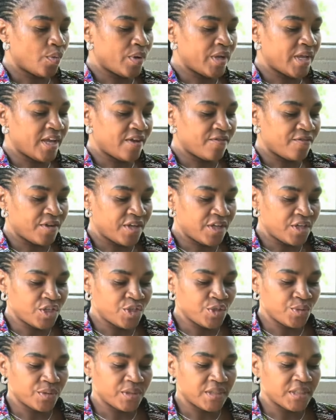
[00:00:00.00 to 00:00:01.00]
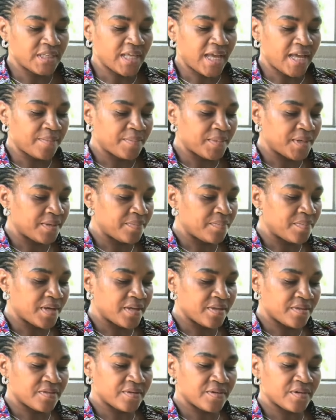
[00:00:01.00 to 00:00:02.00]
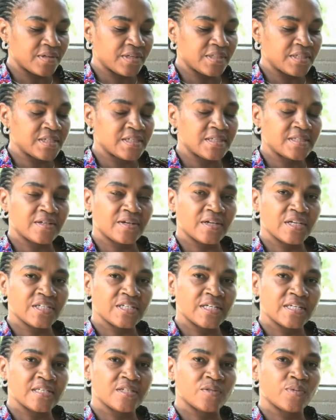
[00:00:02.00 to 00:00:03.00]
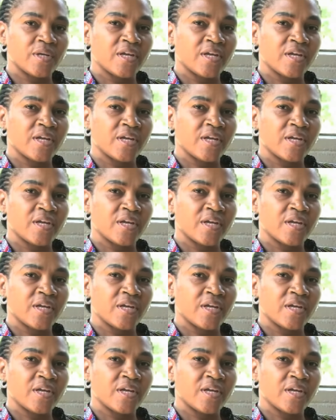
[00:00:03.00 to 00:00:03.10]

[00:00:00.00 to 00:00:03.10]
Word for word: We have issued timely birth registrations.